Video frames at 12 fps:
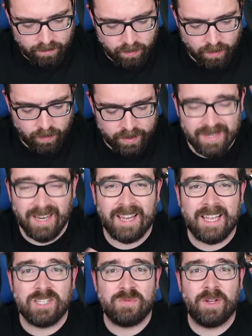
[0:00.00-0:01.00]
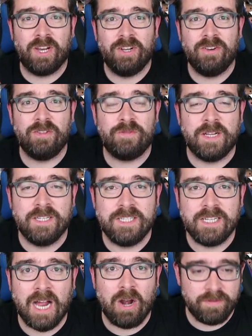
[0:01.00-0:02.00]
well, I guess we're going to do the
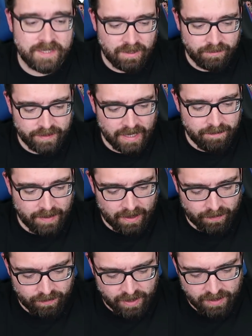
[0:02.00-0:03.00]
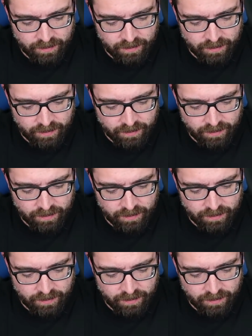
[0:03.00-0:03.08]
fancy Gareth Southgate back three,